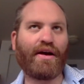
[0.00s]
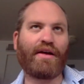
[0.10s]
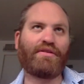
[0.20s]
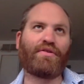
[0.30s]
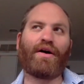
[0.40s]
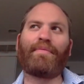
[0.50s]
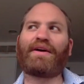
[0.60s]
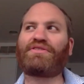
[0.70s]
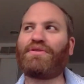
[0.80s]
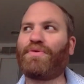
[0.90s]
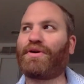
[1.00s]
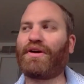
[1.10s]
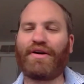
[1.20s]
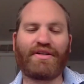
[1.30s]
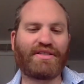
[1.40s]
And you know, I'm actually
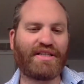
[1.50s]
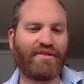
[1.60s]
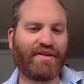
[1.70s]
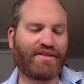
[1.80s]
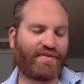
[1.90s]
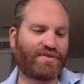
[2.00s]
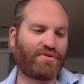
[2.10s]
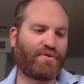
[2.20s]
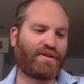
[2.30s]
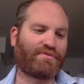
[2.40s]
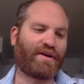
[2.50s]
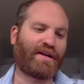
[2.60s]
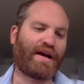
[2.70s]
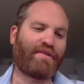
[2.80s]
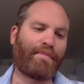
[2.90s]
working on a series of stories
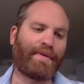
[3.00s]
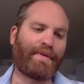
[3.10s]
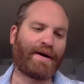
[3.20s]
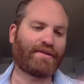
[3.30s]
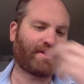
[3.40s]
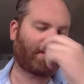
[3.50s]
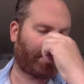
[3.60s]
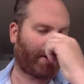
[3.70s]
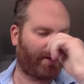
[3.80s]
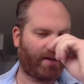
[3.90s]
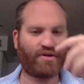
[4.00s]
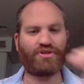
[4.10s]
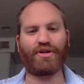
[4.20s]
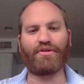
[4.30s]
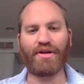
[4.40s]
right now about this, about
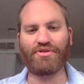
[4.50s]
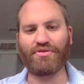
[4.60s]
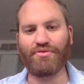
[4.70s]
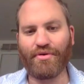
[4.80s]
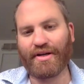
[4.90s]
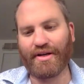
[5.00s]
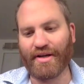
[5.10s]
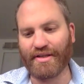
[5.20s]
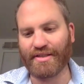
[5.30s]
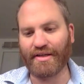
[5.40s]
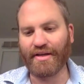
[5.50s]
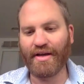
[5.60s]
intergenerational organizing.